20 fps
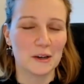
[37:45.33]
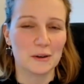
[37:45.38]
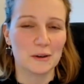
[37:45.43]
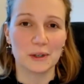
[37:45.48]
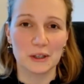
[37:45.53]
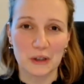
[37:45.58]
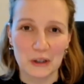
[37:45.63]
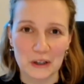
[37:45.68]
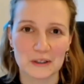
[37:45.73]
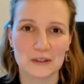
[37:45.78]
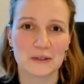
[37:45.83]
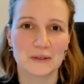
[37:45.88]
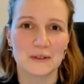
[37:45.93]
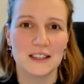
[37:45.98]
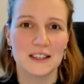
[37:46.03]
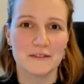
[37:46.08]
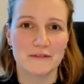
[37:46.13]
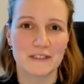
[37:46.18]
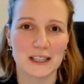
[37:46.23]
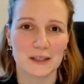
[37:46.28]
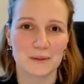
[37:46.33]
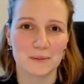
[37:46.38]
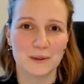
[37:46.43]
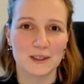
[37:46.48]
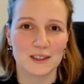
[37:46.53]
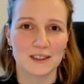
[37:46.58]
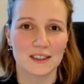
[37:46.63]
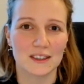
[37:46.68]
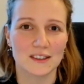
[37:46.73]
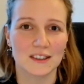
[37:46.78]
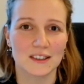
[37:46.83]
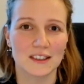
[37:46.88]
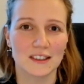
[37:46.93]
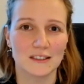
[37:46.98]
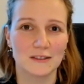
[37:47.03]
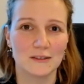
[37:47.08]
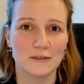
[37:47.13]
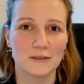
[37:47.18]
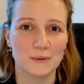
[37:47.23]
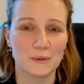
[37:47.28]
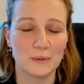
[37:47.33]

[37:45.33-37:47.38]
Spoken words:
we got to the investment decision,